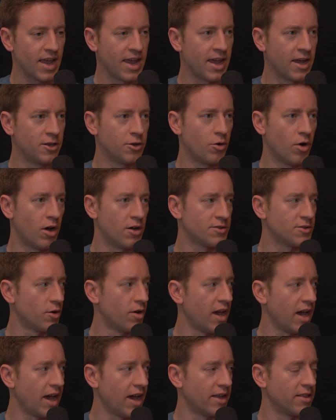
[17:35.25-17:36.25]
And you also
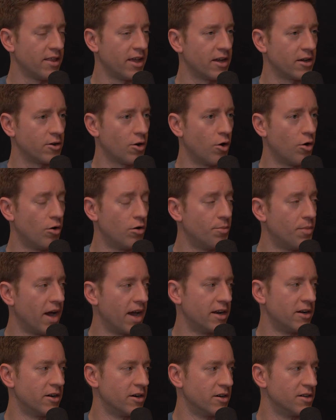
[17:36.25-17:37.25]
had like coal
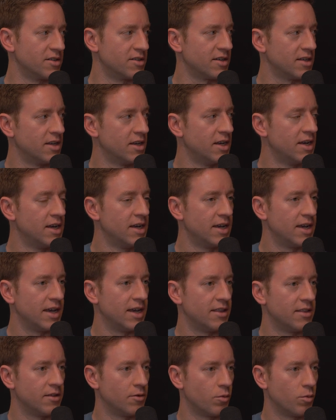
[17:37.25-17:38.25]
miners
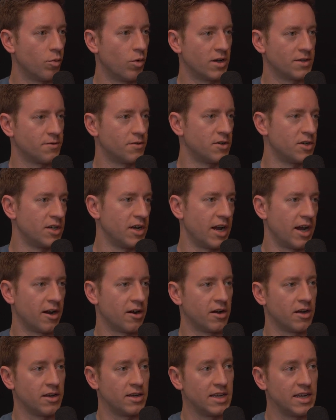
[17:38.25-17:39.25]
in the West Virginia
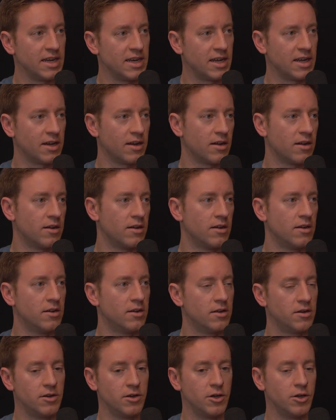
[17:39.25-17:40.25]
area needing
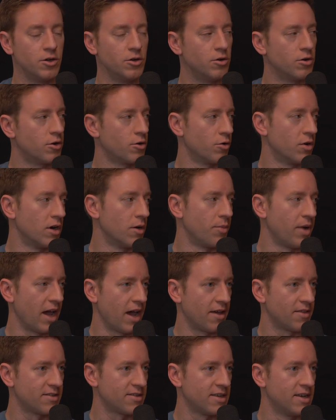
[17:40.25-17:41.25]
new career
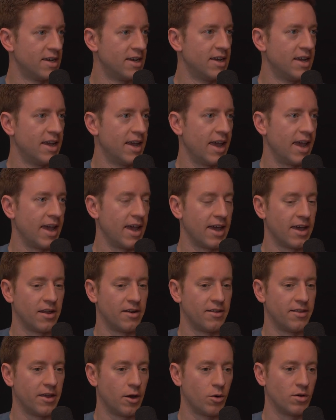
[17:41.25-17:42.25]
paths.
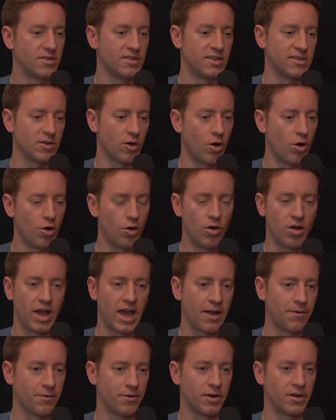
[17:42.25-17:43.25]
And there was this whole
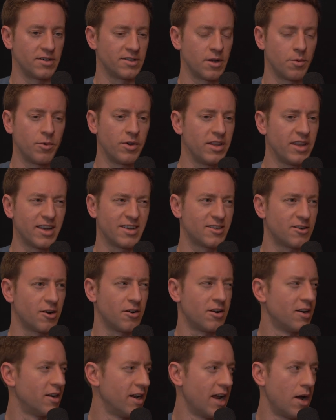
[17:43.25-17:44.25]
effort. Someone like
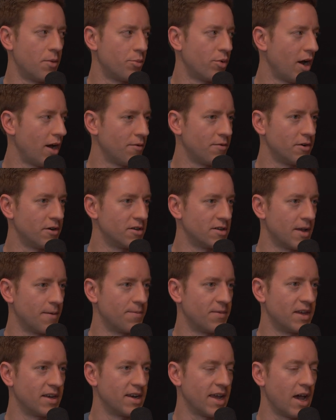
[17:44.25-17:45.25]
started a nonprofit or
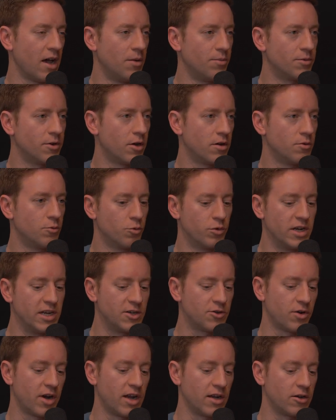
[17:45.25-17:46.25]
something to help
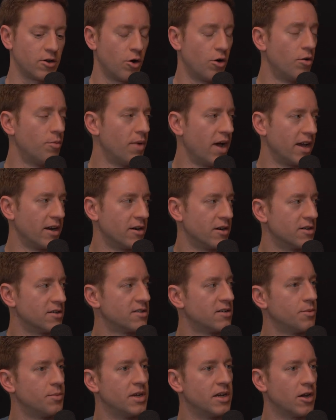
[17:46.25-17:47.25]
retrain coal
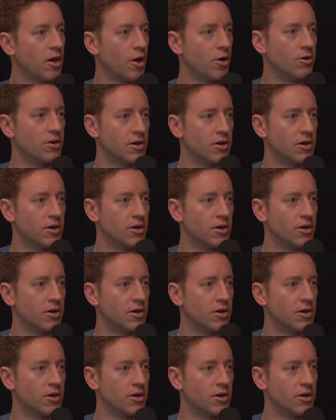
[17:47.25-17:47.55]
miners to be